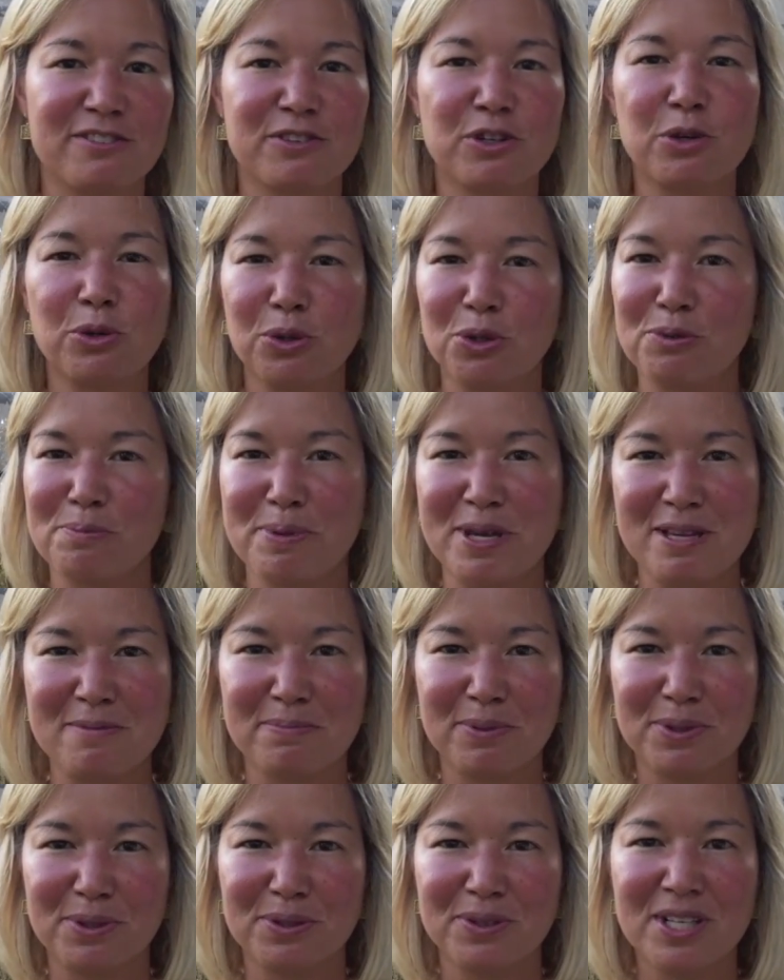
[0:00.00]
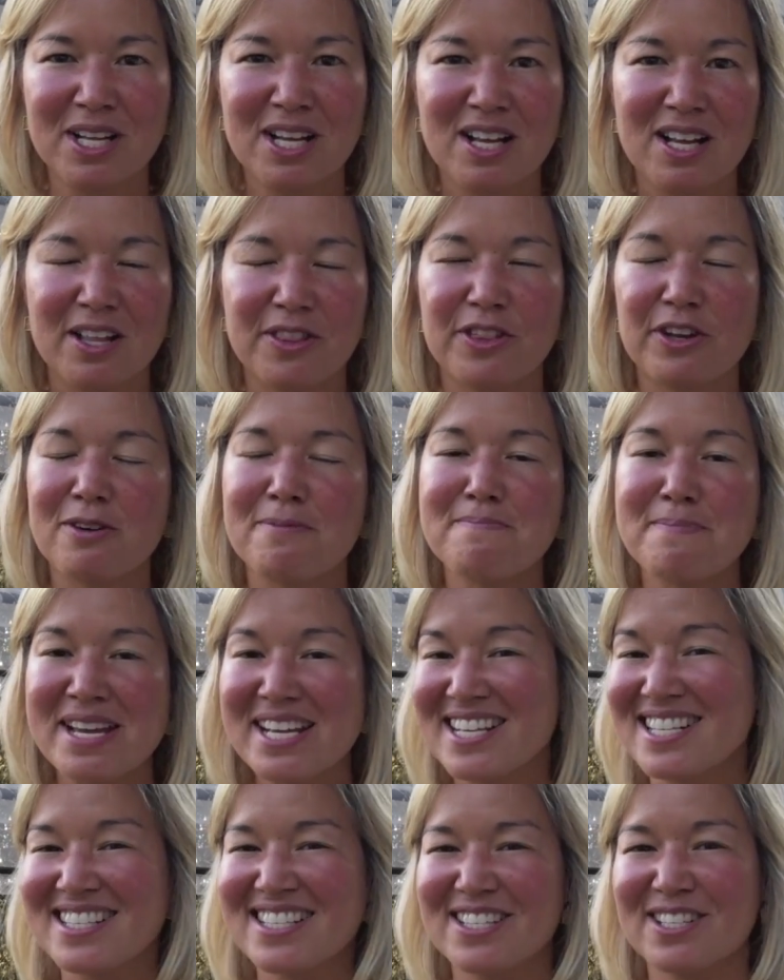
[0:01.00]
cool people that are
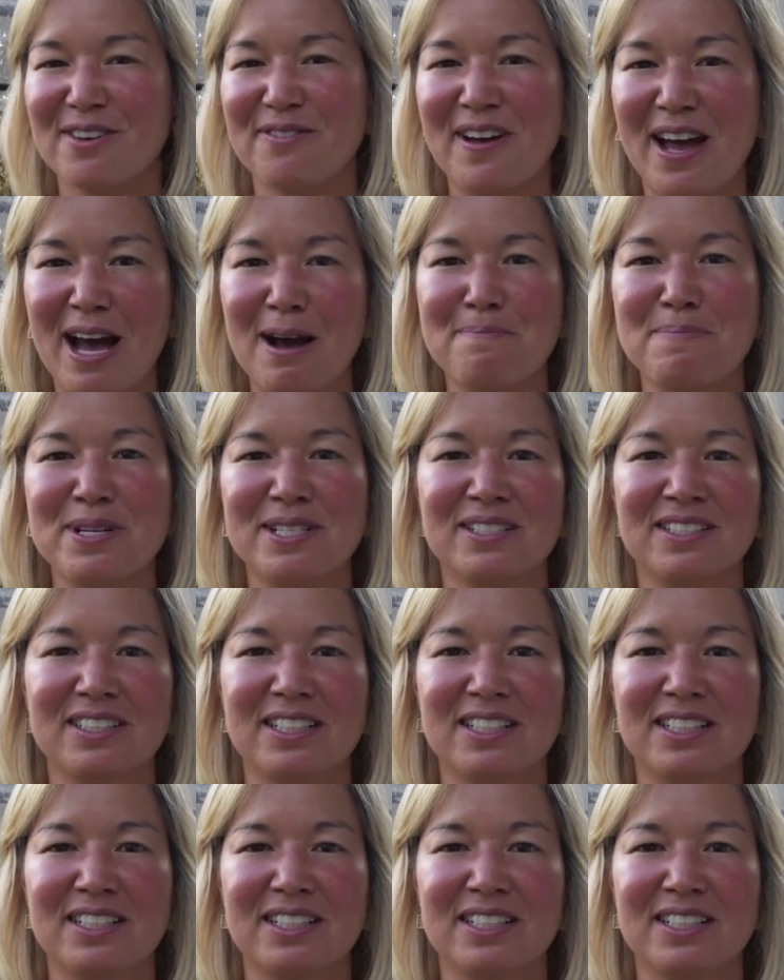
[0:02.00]
making stuff happen,